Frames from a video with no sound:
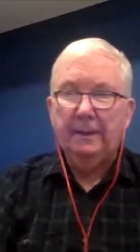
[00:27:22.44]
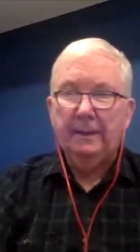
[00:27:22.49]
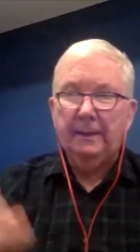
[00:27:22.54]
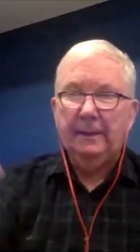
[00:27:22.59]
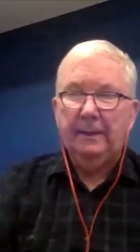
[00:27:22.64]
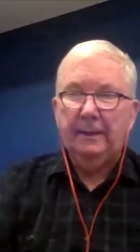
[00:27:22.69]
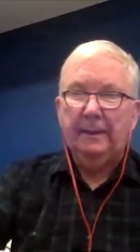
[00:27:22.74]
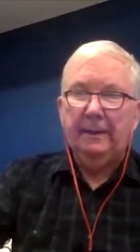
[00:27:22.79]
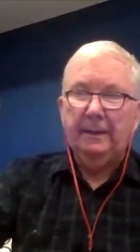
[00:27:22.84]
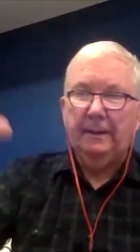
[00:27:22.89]

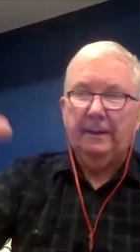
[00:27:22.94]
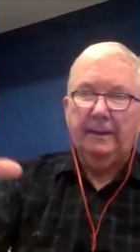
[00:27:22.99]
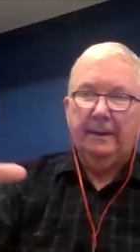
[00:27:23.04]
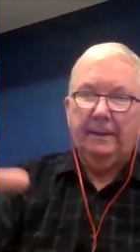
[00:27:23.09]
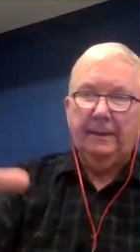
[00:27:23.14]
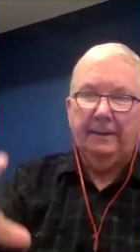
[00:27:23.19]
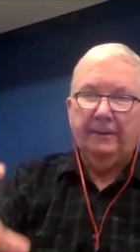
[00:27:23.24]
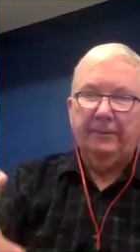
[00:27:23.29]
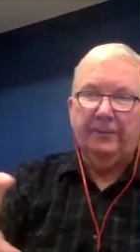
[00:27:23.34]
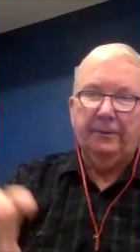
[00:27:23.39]

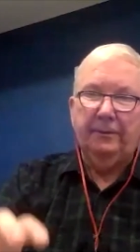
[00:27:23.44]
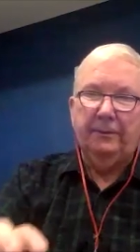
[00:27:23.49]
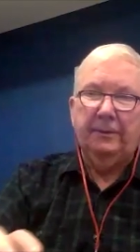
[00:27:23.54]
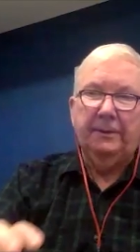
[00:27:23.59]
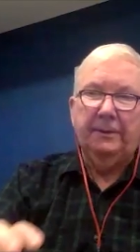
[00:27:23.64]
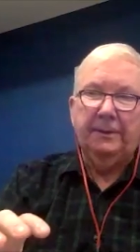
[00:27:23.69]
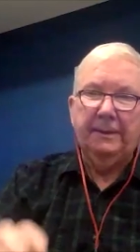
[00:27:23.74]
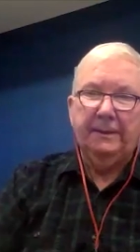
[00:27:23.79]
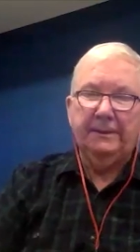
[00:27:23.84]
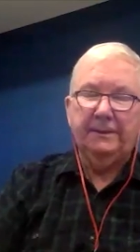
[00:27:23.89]
it's going to
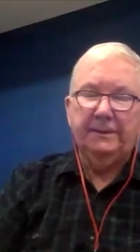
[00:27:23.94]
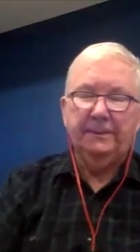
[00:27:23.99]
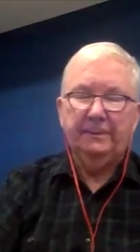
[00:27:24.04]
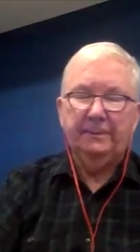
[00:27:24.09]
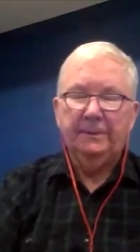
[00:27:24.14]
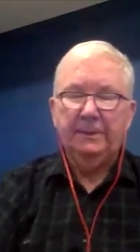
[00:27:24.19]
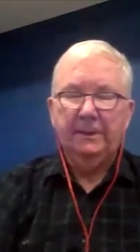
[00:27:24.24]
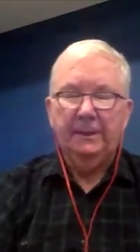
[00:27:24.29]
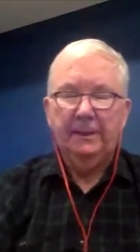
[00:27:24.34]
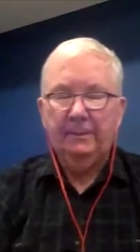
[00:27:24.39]
take some
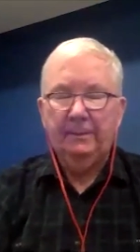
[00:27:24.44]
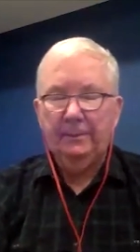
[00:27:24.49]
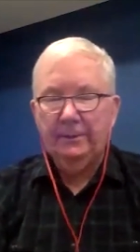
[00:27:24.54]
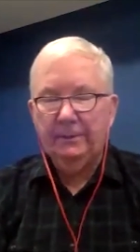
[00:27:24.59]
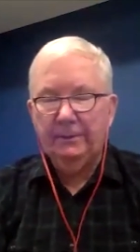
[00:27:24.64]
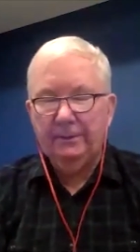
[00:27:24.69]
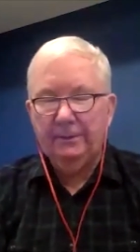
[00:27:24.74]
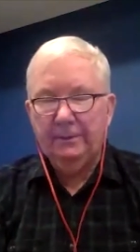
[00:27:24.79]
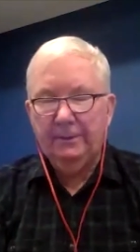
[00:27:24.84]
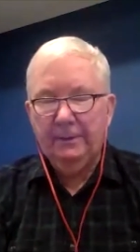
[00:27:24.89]
time
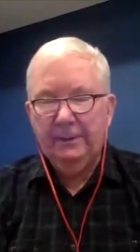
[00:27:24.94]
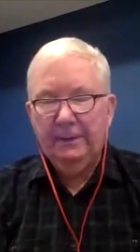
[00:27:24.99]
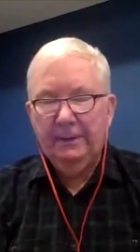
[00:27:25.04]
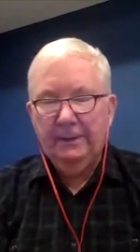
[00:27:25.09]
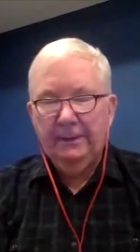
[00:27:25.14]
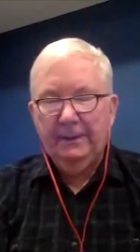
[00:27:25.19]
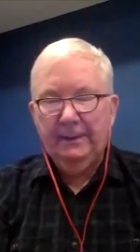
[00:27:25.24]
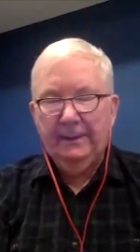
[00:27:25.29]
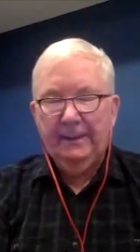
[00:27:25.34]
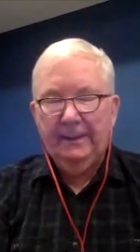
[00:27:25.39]
to
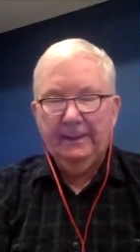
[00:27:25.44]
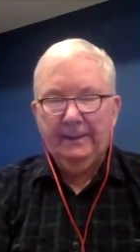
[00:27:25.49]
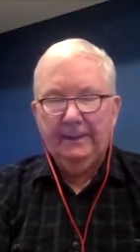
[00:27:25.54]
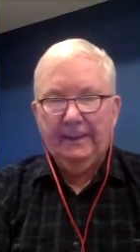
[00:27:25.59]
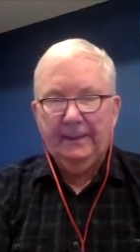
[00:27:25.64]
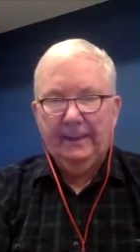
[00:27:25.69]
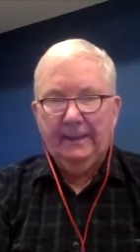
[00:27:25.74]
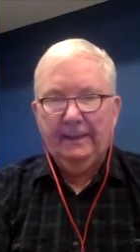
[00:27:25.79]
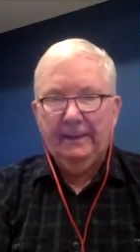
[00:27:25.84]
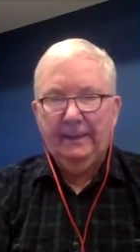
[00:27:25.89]
get
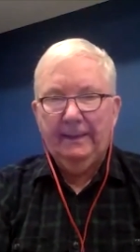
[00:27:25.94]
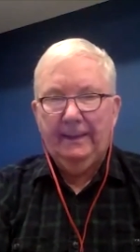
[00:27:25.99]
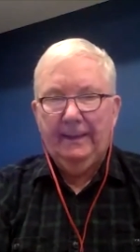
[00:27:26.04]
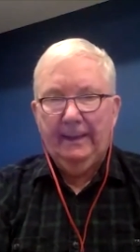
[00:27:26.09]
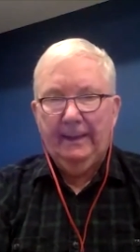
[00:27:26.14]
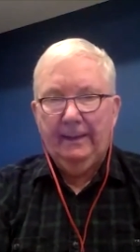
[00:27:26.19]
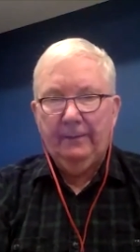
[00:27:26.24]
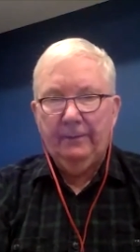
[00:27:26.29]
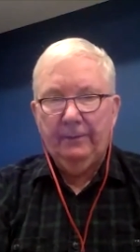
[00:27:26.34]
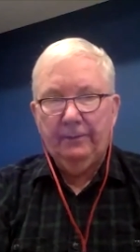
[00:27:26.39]
that
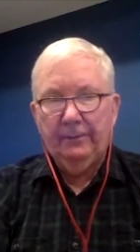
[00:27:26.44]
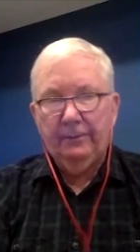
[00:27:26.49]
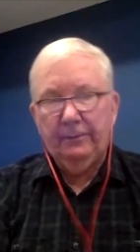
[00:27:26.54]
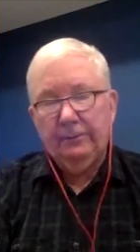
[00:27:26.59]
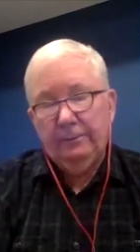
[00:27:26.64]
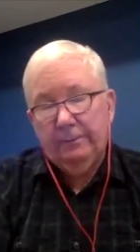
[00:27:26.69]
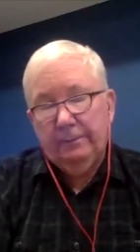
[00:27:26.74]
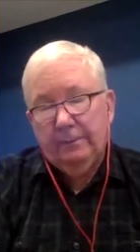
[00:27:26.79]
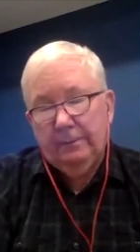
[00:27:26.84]
down through.